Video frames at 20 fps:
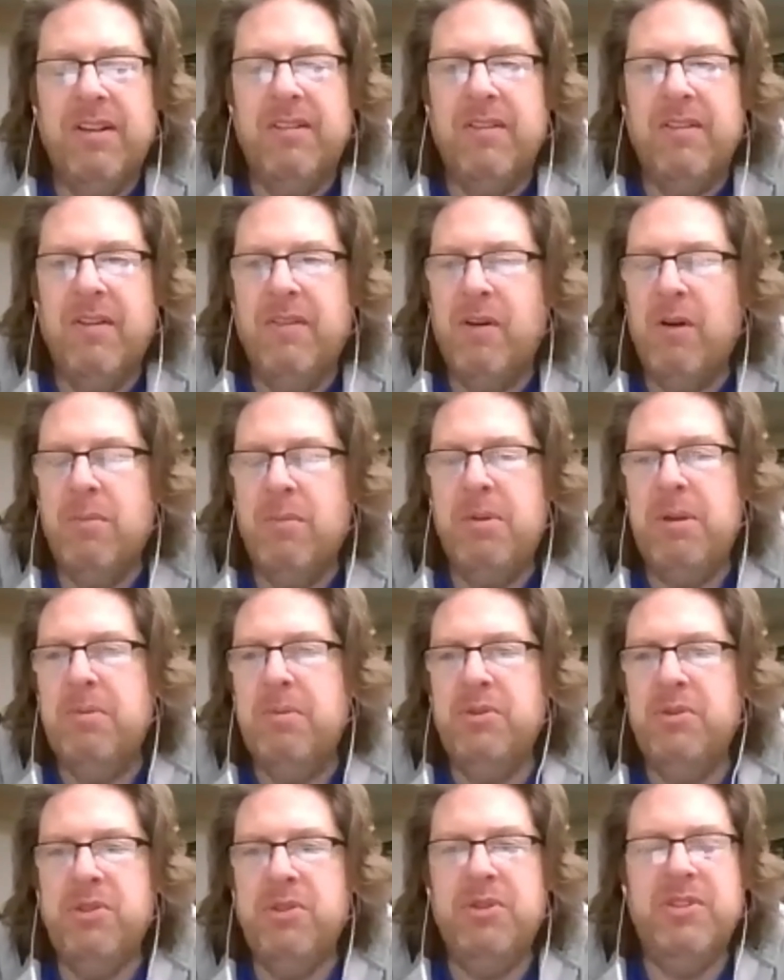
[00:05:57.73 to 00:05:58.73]
of all
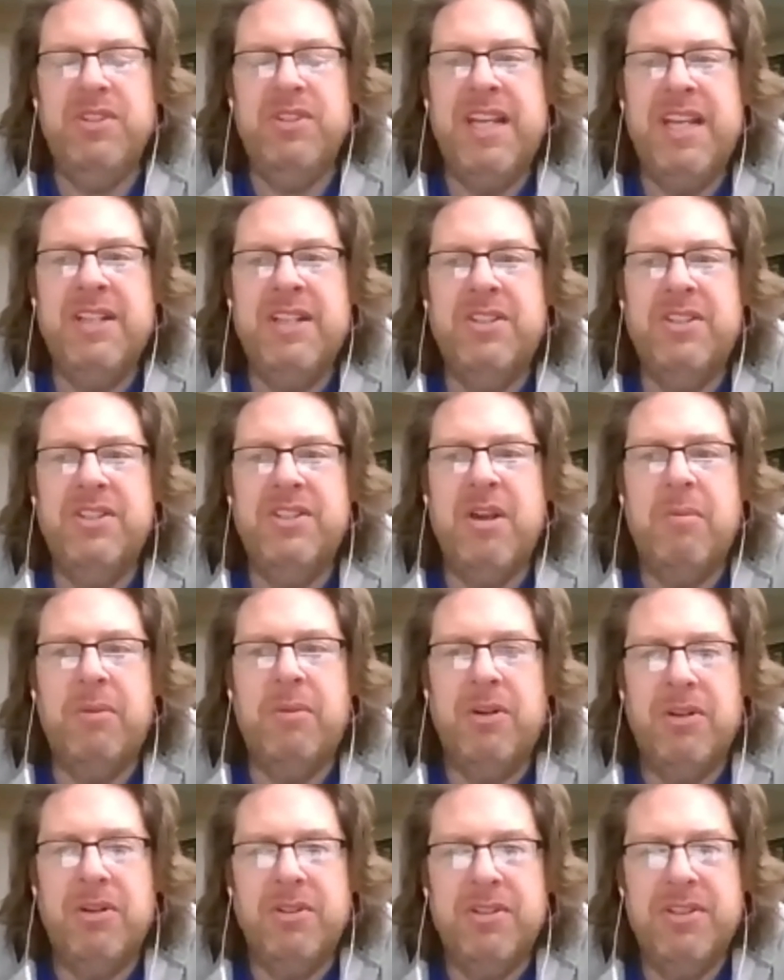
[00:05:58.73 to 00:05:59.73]
people, Suzanne
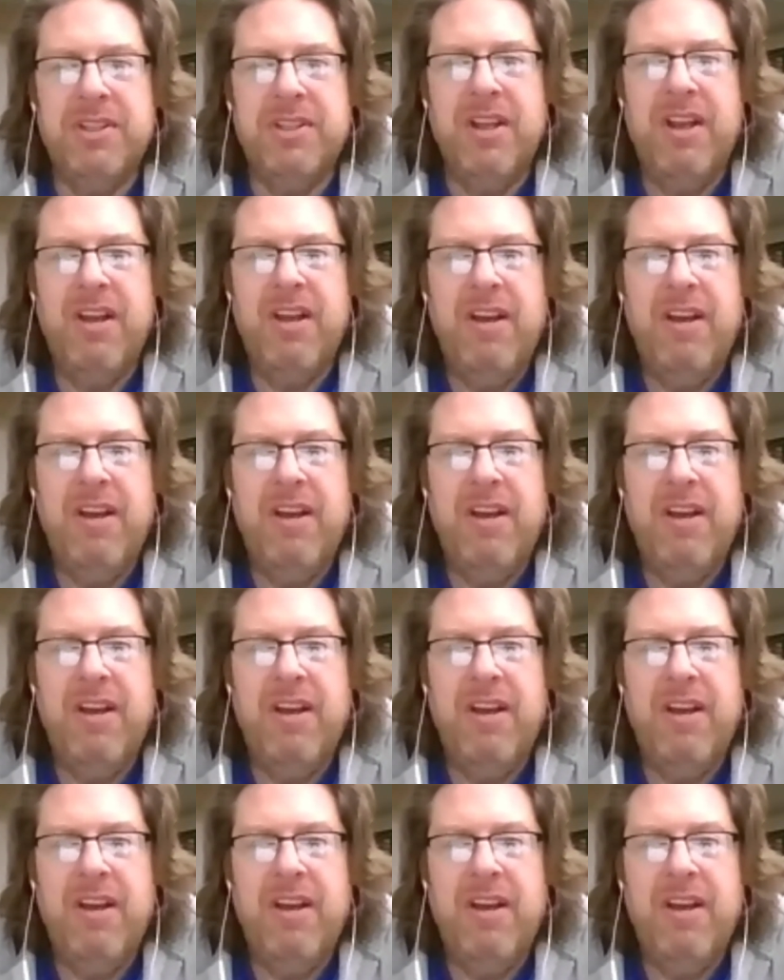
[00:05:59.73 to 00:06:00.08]
Summers